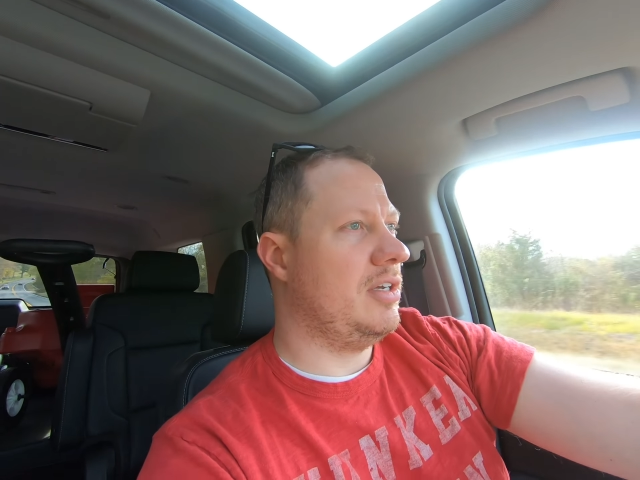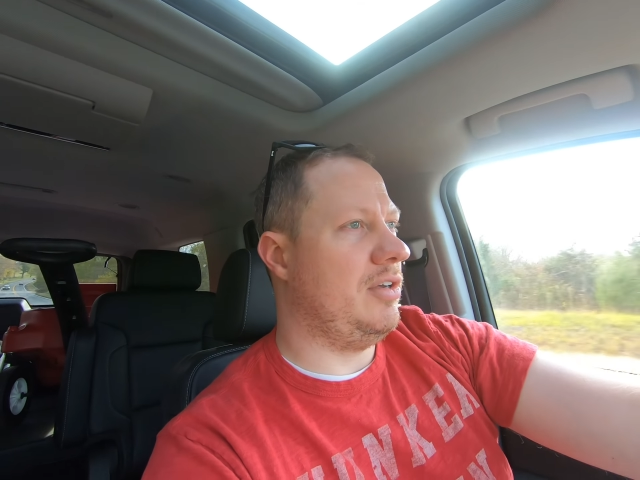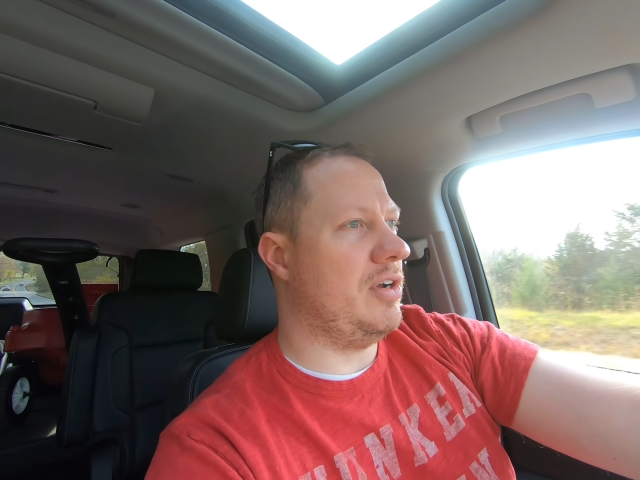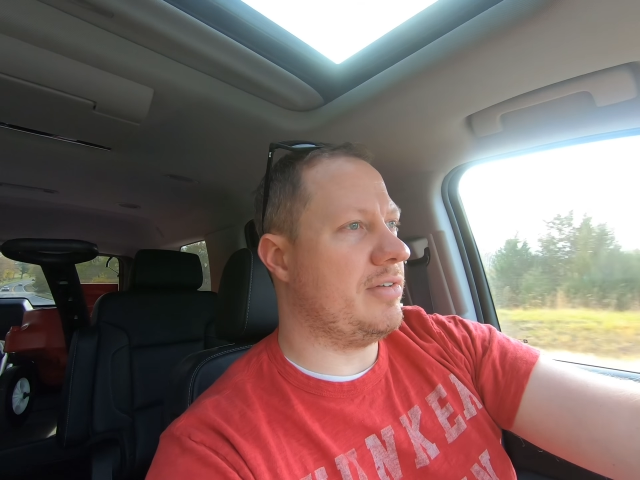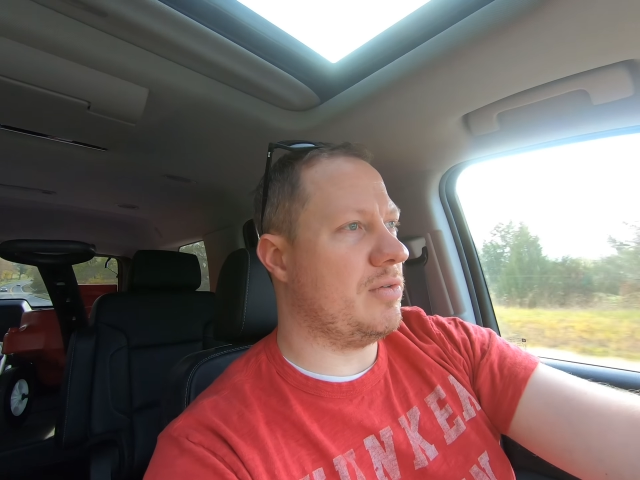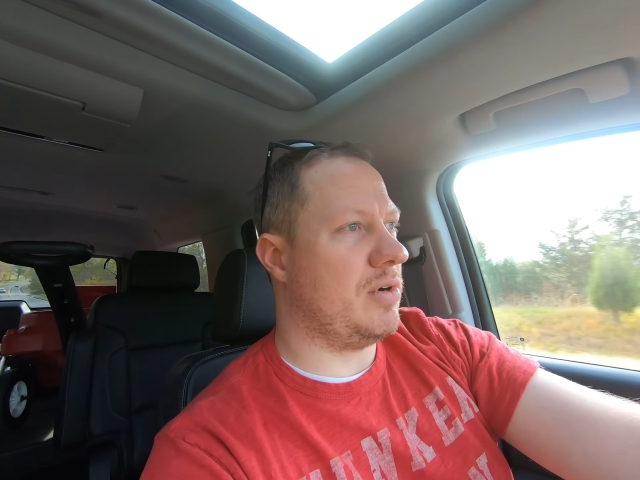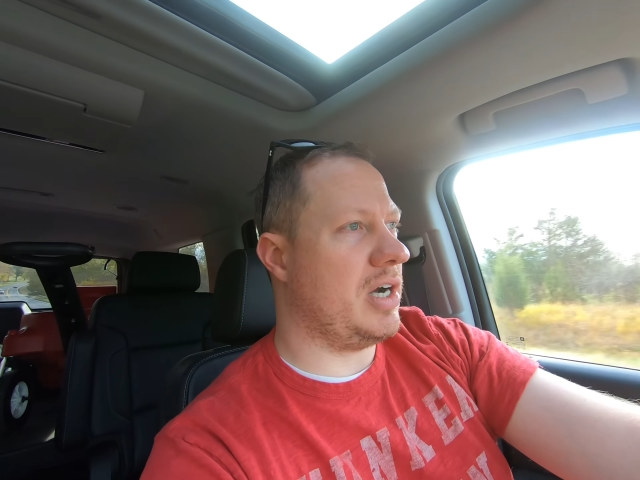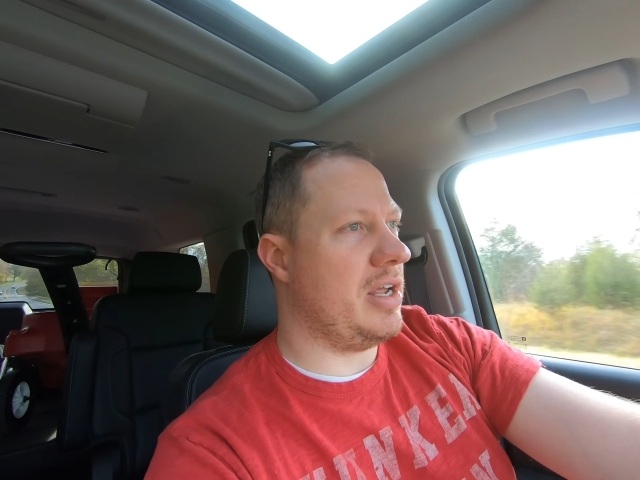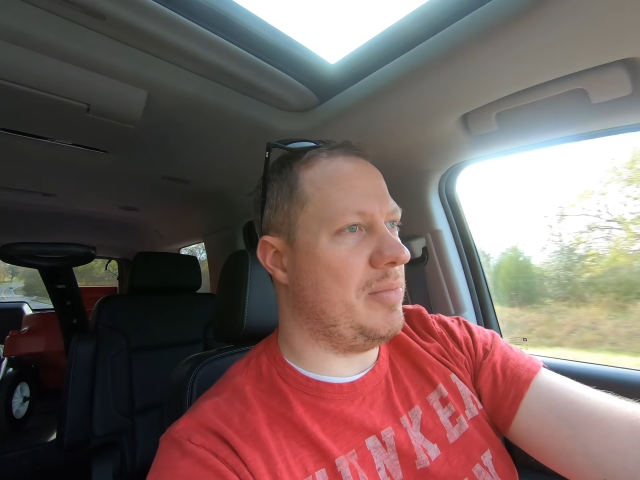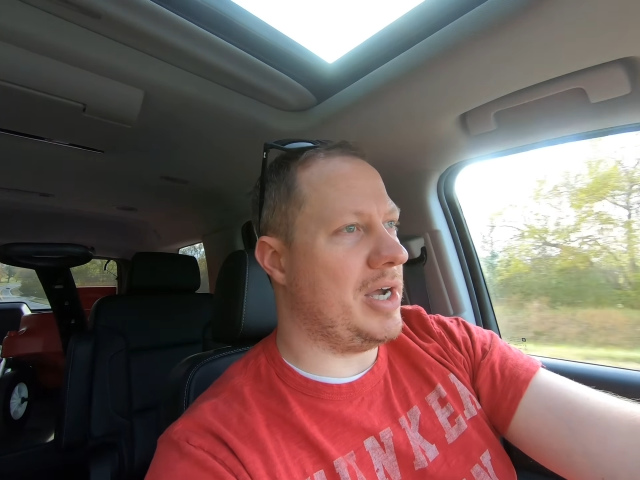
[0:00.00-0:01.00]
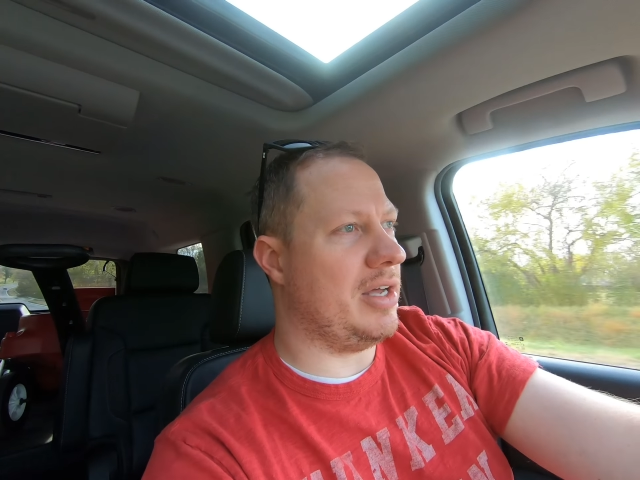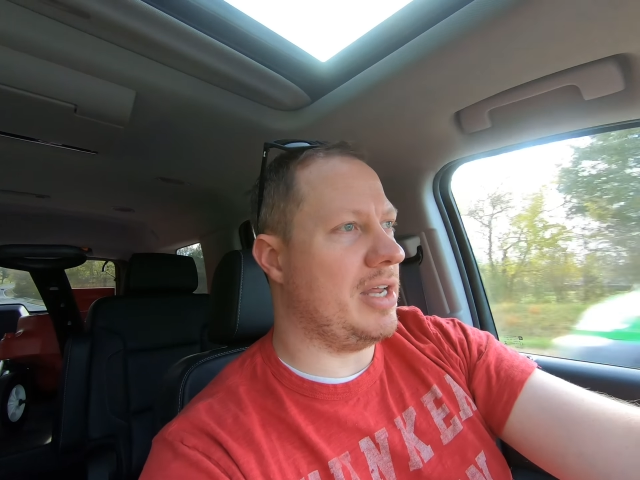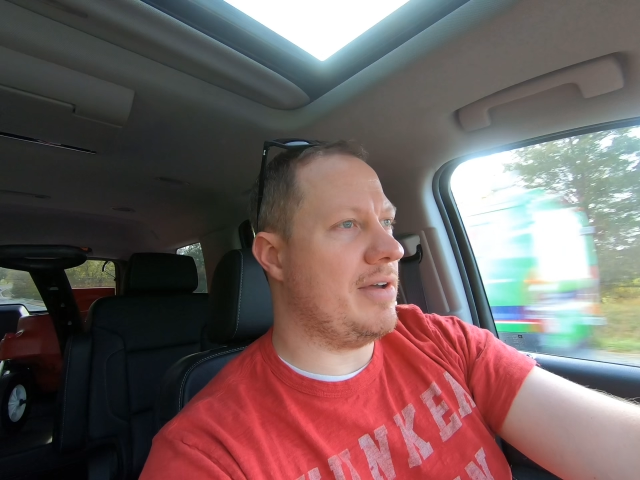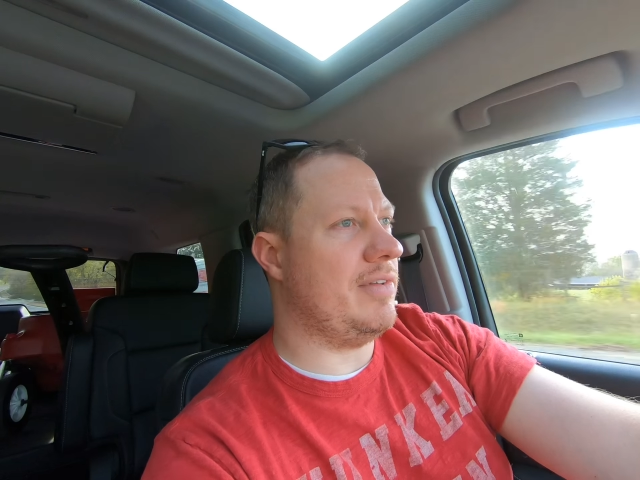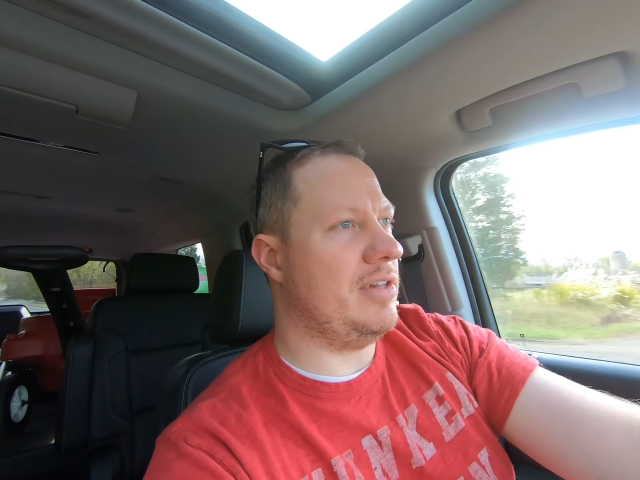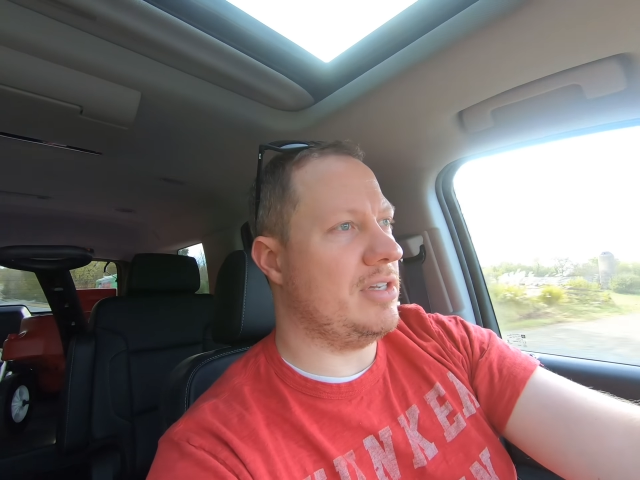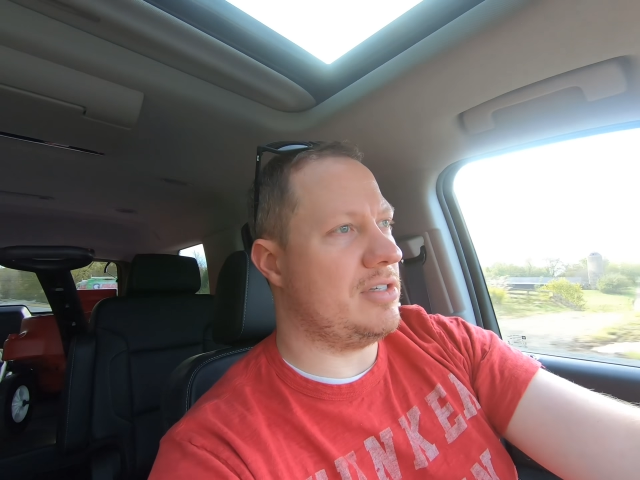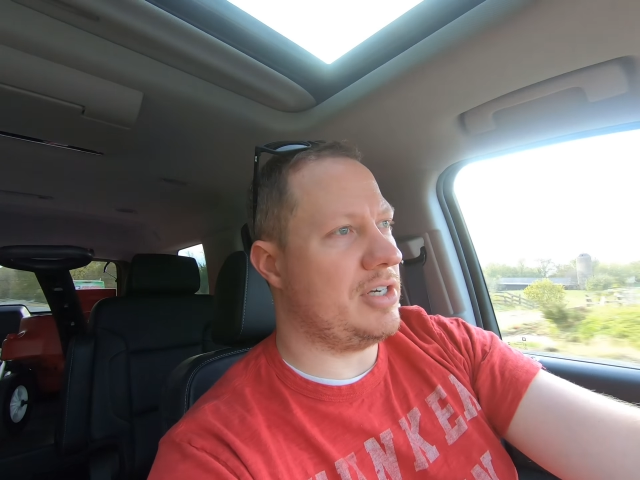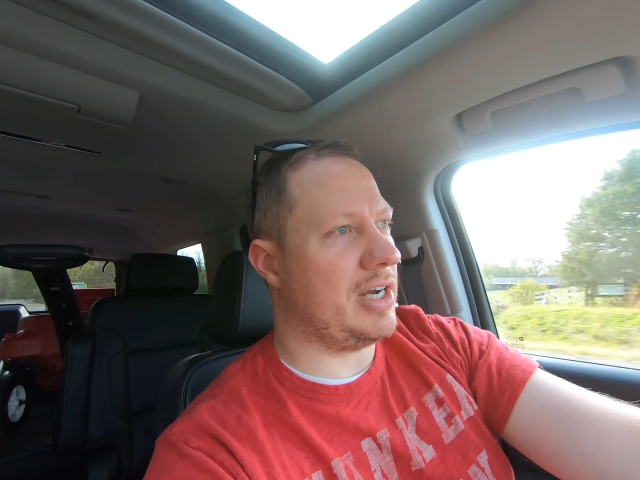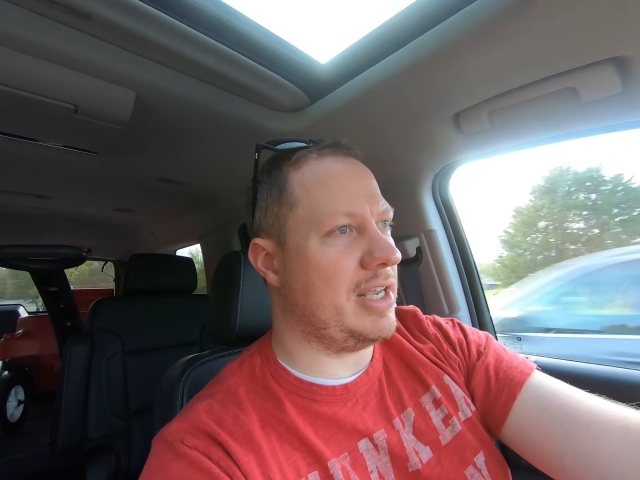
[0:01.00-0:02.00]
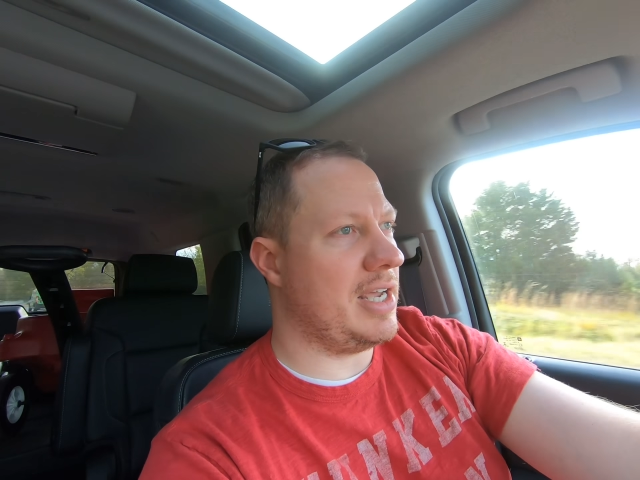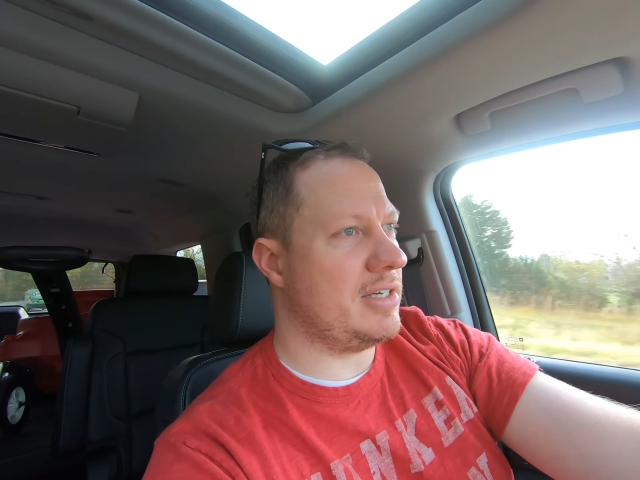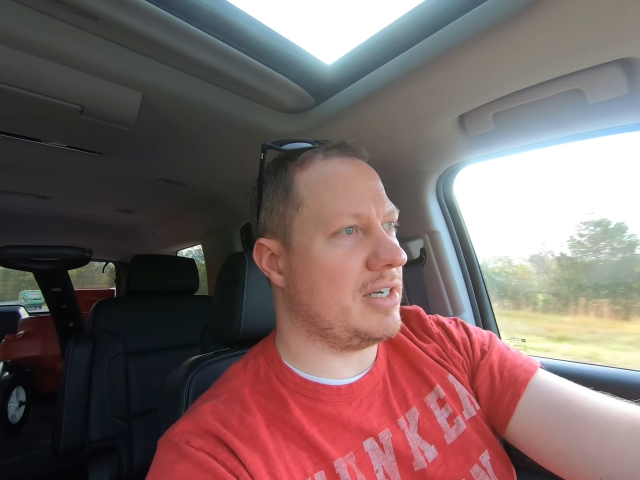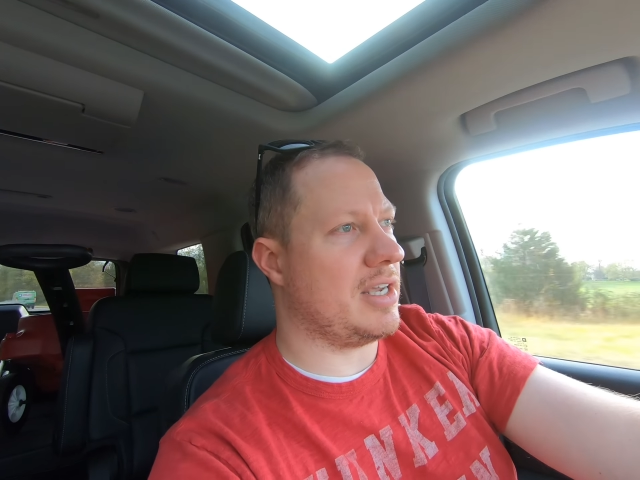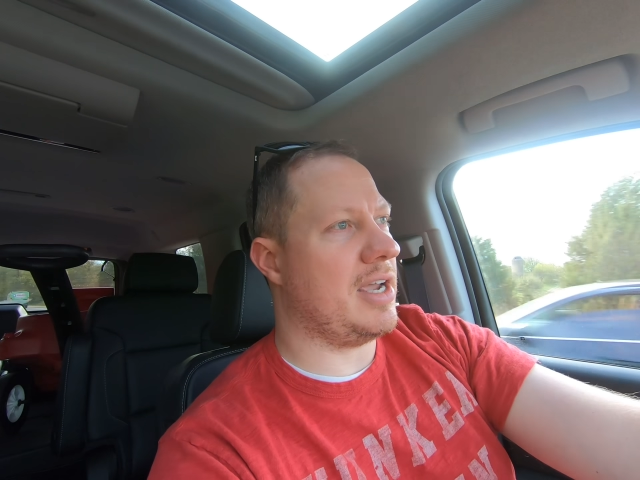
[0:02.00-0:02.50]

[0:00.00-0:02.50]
You don't have to worry about having this gigantic